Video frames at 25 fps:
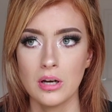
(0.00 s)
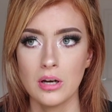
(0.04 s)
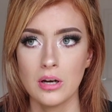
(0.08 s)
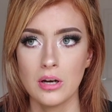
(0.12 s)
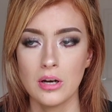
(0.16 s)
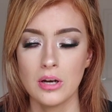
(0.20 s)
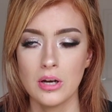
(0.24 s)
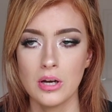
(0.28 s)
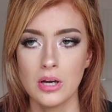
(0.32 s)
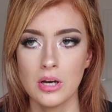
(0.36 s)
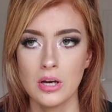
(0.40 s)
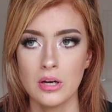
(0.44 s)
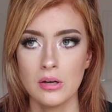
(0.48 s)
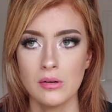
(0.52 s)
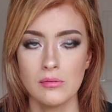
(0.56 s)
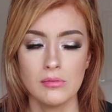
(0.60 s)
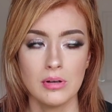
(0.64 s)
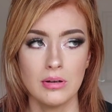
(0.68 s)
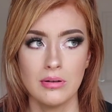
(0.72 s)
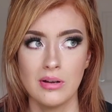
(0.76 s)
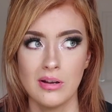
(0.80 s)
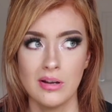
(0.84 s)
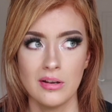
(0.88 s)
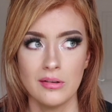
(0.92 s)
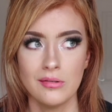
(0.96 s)

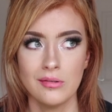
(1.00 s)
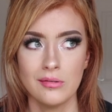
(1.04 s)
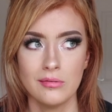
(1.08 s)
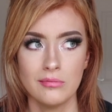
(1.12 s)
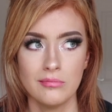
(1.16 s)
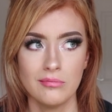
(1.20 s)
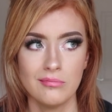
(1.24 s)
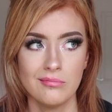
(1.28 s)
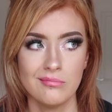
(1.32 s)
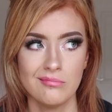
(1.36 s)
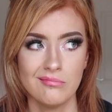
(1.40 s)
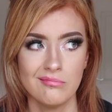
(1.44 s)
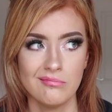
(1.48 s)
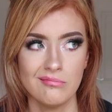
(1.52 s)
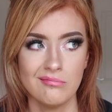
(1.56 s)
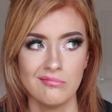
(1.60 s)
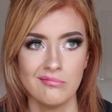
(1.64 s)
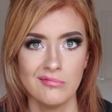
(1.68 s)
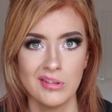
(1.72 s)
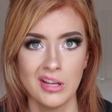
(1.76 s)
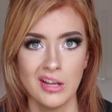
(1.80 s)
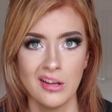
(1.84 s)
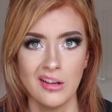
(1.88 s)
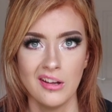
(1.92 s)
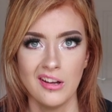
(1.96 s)
I'm
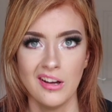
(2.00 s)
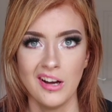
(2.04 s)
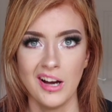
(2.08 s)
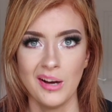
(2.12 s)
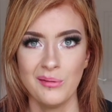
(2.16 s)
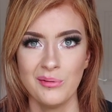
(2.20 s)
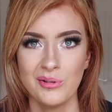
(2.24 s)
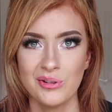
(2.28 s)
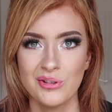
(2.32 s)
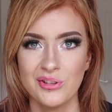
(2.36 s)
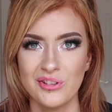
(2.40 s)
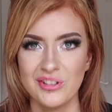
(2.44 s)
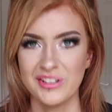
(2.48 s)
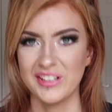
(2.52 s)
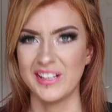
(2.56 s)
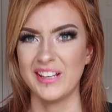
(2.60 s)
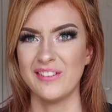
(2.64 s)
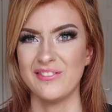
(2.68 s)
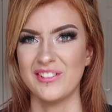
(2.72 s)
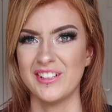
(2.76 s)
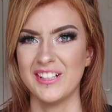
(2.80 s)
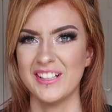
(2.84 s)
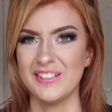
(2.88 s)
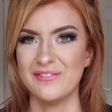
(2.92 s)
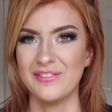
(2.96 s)
not good at
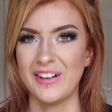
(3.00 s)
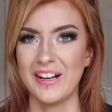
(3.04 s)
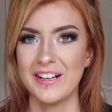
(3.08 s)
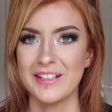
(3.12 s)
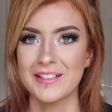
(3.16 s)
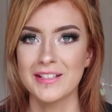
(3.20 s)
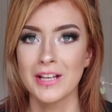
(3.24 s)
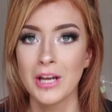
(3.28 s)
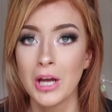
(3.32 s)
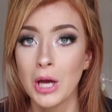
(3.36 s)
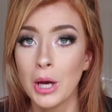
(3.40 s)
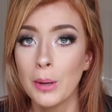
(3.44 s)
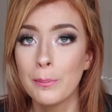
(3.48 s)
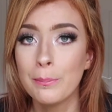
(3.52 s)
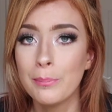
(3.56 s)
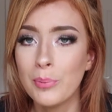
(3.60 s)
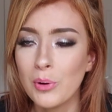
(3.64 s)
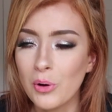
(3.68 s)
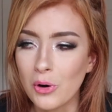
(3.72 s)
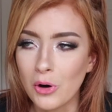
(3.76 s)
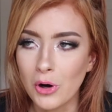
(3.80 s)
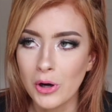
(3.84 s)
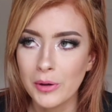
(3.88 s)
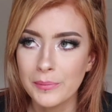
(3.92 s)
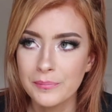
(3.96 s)
giving advice,
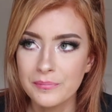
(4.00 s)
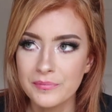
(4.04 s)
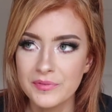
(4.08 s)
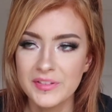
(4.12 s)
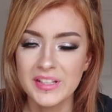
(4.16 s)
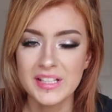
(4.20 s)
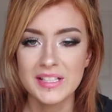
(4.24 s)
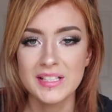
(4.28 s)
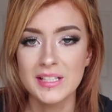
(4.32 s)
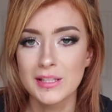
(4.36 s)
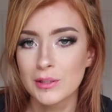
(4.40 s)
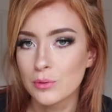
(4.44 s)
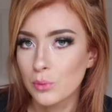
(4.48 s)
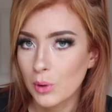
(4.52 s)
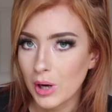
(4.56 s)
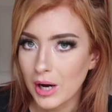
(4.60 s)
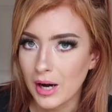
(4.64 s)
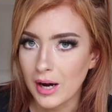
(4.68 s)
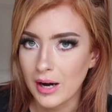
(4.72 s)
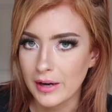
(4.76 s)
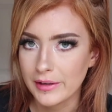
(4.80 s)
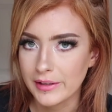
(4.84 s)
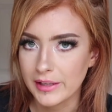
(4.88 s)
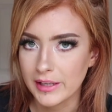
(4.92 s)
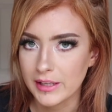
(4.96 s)
but this is what
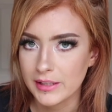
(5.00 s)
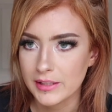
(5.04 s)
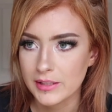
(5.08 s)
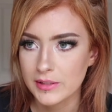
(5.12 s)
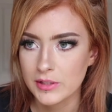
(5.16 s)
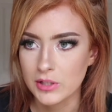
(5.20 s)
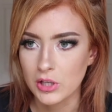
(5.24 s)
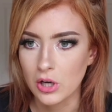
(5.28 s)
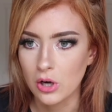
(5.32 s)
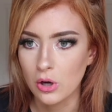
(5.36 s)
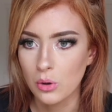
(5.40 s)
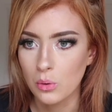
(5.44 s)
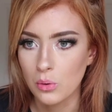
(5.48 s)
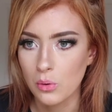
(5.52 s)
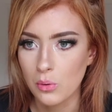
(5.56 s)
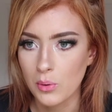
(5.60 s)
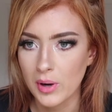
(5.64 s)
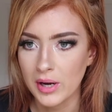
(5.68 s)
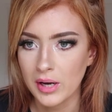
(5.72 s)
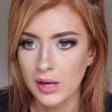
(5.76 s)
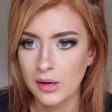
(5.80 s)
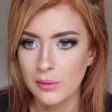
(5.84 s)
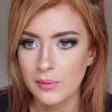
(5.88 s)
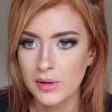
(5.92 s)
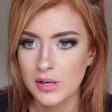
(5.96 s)
I did. So
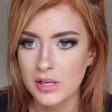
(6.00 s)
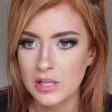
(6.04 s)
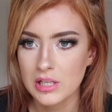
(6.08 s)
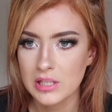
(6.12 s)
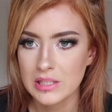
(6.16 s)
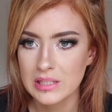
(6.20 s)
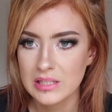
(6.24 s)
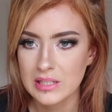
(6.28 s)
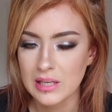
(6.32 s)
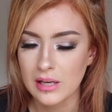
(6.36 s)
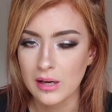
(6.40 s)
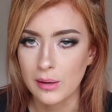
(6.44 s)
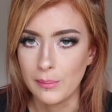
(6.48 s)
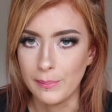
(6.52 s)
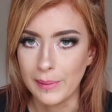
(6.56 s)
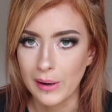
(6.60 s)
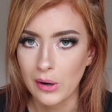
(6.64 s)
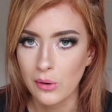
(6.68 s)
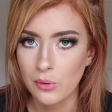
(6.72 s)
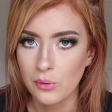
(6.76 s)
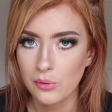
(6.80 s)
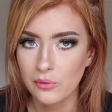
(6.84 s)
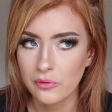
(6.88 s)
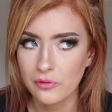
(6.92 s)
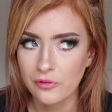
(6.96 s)
when I was
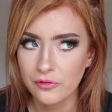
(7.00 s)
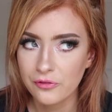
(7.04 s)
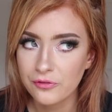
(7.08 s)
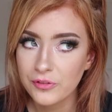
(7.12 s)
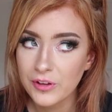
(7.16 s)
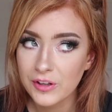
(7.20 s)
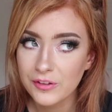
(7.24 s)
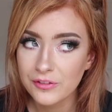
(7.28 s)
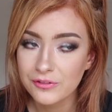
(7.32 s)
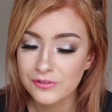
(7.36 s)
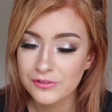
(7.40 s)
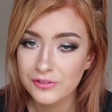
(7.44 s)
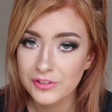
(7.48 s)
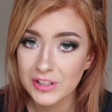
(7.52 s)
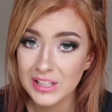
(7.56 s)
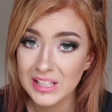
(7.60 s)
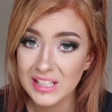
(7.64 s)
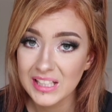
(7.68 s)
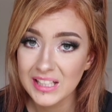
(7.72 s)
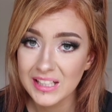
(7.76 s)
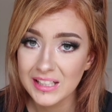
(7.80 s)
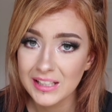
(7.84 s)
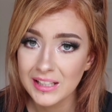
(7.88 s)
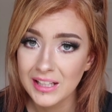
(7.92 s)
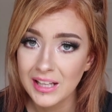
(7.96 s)
about
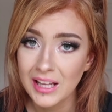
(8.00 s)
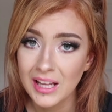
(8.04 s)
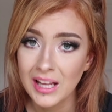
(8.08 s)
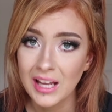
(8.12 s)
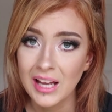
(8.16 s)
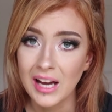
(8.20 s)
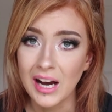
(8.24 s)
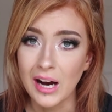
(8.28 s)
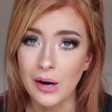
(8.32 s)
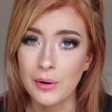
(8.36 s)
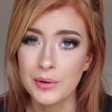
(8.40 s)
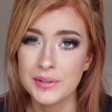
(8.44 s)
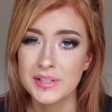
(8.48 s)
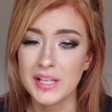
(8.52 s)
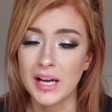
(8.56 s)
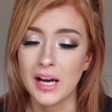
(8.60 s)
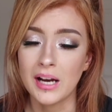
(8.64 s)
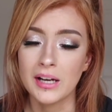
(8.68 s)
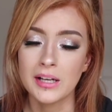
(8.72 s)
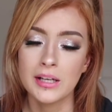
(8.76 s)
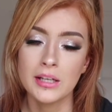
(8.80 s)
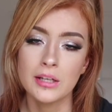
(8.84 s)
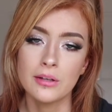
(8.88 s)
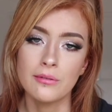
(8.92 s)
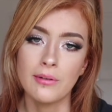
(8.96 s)
15, I was
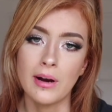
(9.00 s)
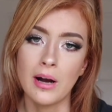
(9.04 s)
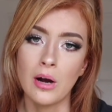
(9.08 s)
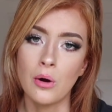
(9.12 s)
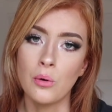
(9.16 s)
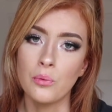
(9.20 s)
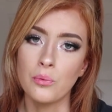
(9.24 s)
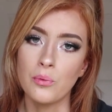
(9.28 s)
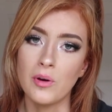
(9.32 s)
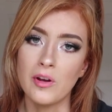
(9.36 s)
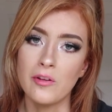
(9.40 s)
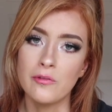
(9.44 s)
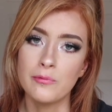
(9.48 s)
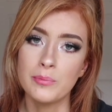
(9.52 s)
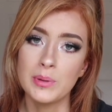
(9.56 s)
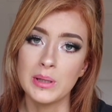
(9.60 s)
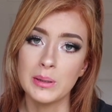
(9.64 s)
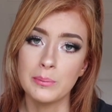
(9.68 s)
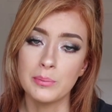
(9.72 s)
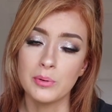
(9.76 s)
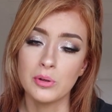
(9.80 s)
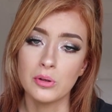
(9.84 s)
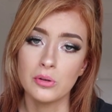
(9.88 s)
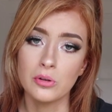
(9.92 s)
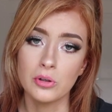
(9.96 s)
hanging around with
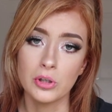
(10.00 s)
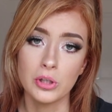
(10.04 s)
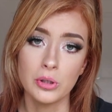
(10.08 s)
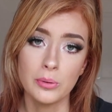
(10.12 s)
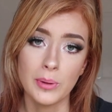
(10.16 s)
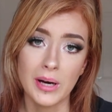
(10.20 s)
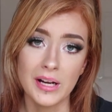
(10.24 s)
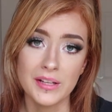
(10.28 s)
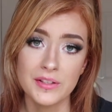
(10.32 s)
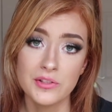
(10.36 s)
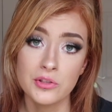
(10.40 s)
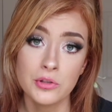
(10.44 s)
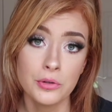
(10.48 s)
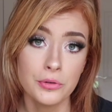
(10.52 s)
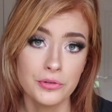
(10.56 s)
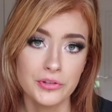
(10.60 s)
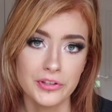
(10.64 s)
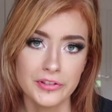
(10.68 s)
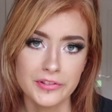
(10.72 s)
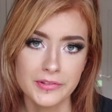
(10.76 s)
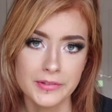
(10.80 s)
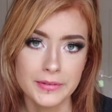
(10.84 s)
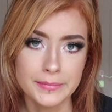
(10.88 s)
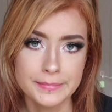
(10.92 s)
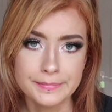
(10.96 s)
people who had
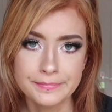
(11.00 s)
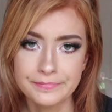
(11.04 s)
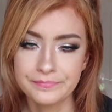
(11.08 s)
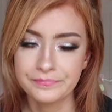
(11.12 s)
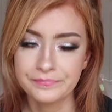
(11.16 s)
scooters.